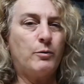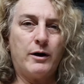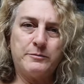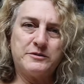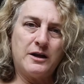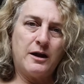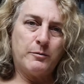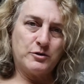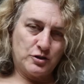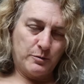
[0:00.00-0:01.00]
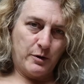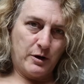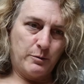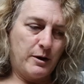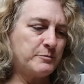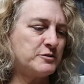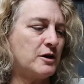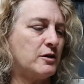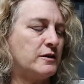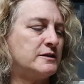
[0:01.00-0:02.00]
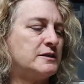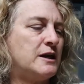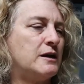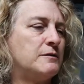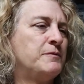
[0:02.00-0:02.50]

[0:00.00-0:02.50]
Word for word: pops and how much the brown pops on the tan.